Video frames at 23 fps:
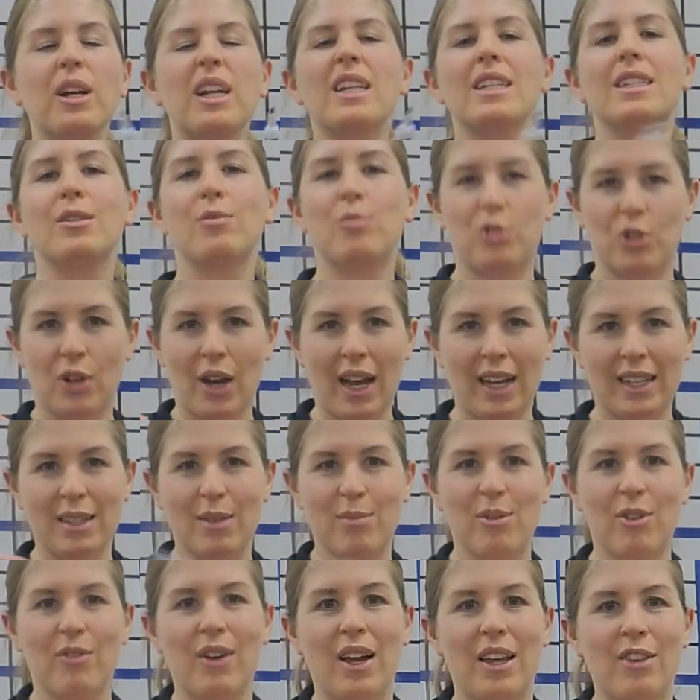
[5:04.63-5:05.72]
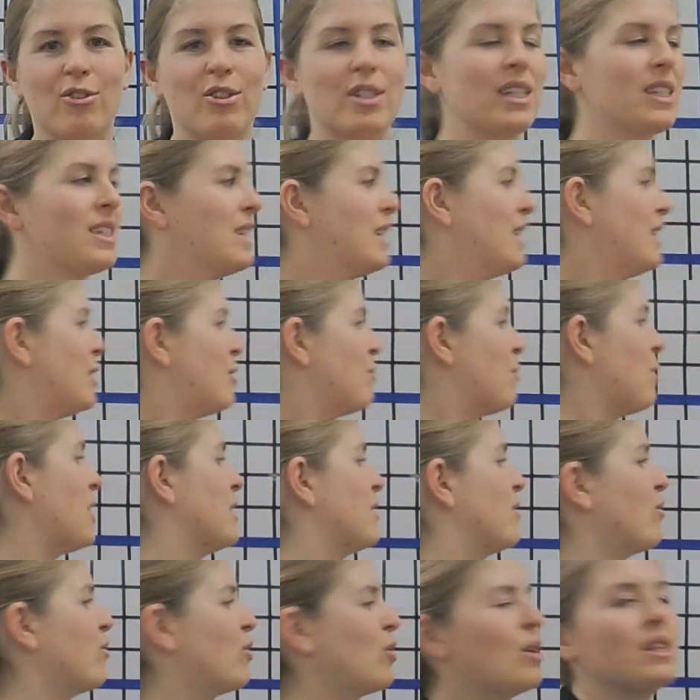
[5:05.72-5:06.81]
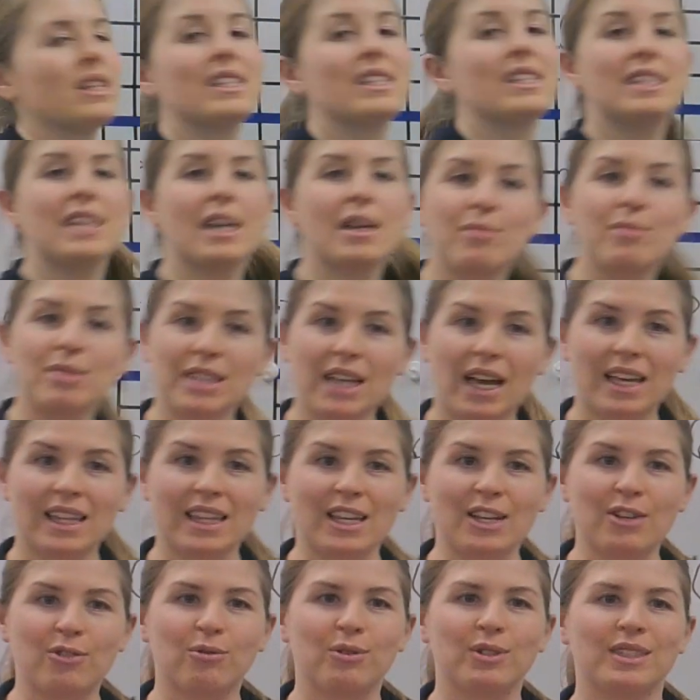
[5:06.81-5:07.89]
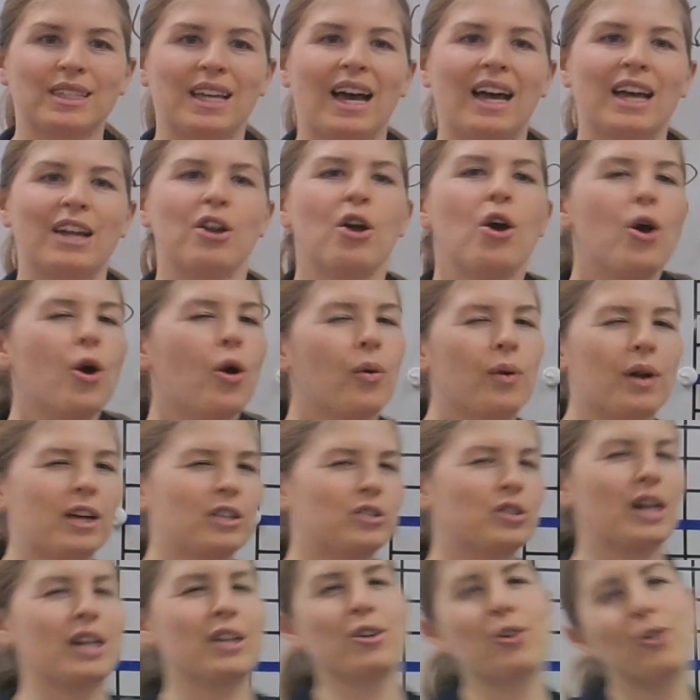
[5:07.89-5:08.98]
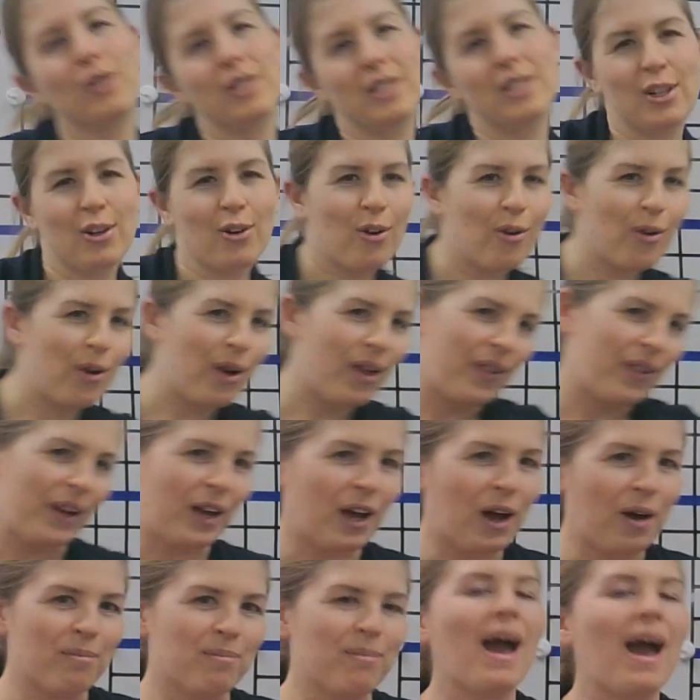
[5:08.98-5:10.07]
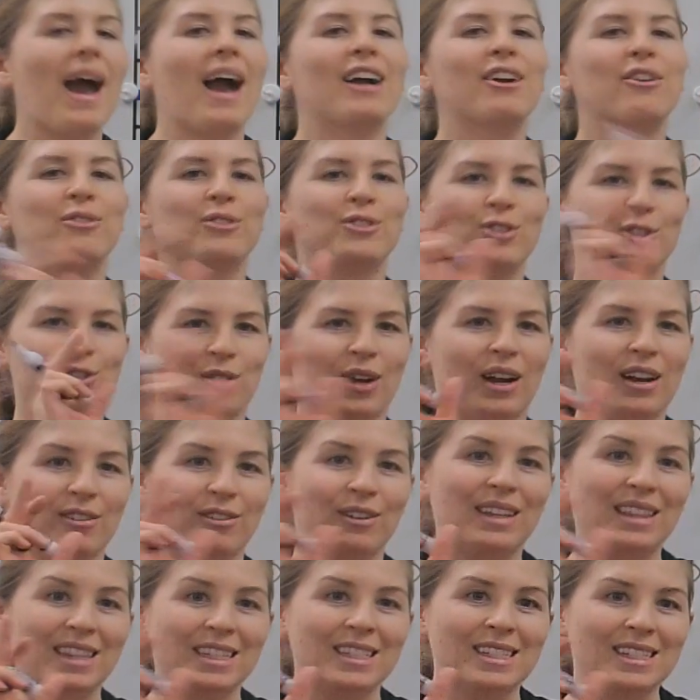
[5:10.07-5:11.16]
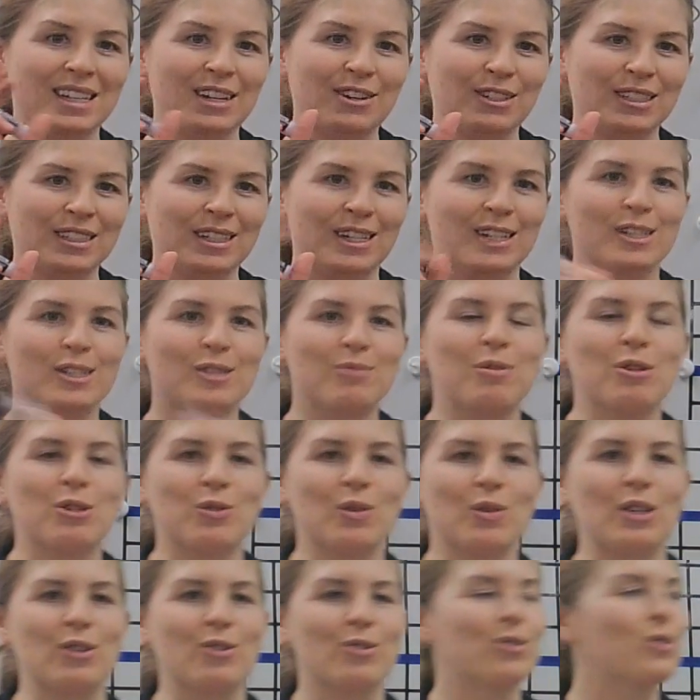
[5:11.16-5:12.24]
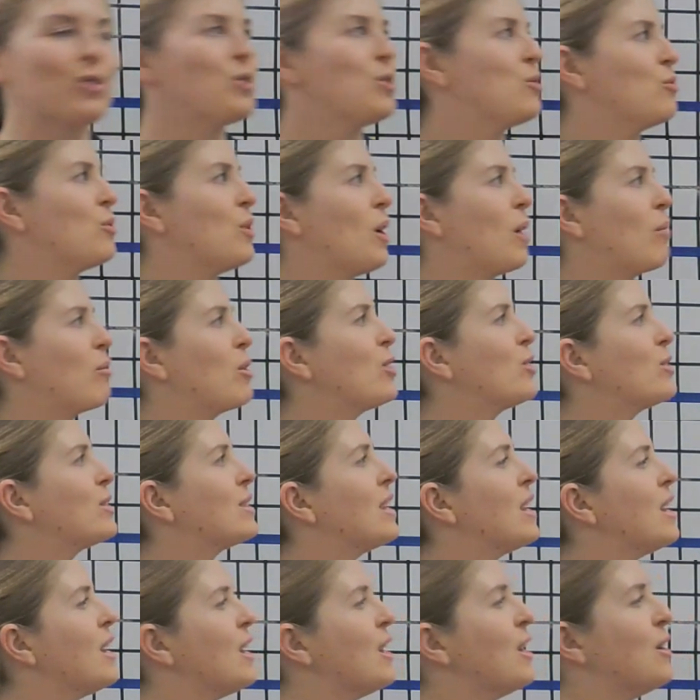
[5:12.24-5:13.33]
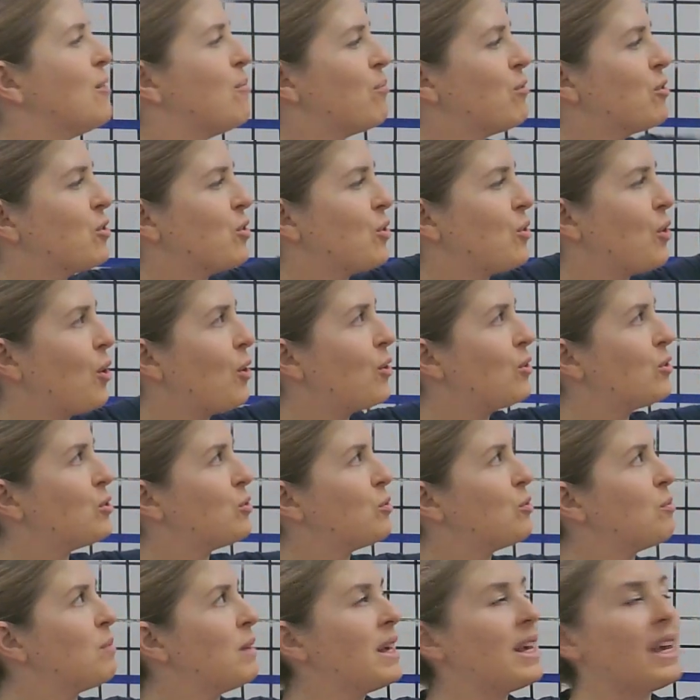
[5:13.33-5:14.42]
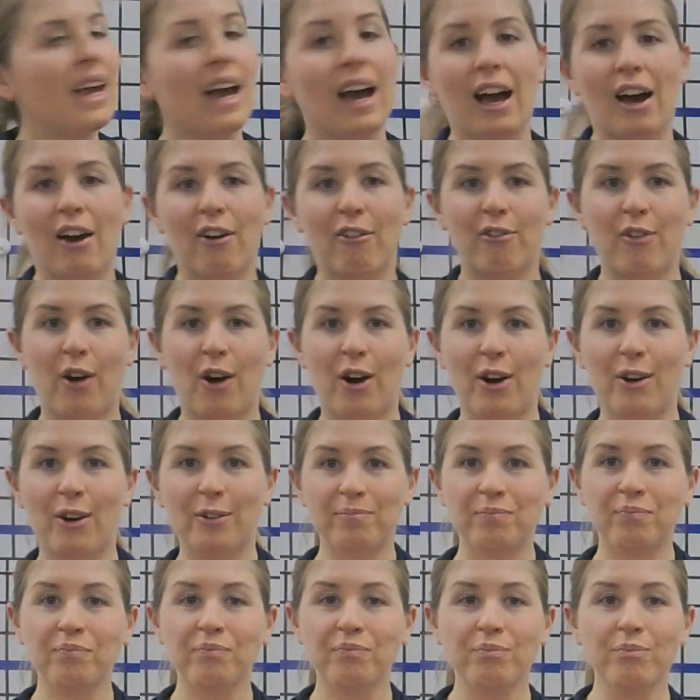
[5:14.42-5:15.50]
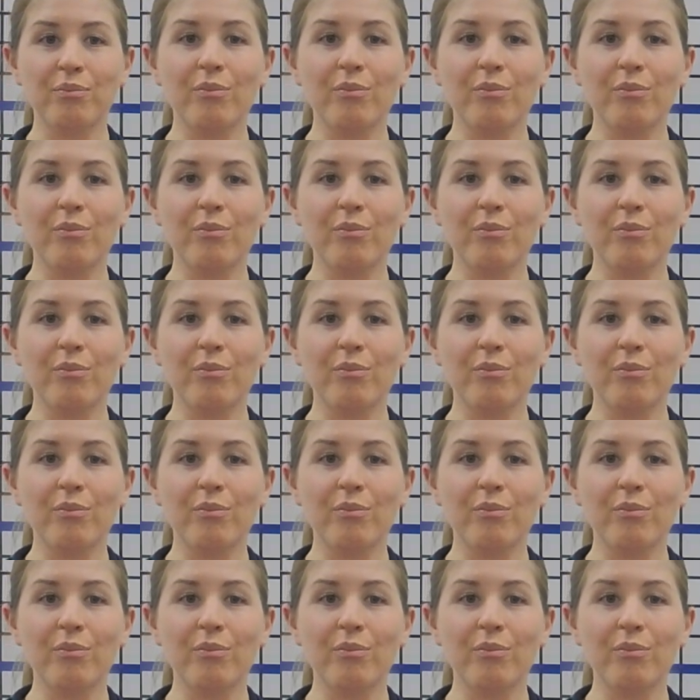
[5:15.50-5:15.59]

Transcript: we're going to subtract them to find their distance. Because if they're on the same side of the equal sign, we're not trying to go to 0 and then come back. We're just trying to find the distance between those two numbers. So those would be how far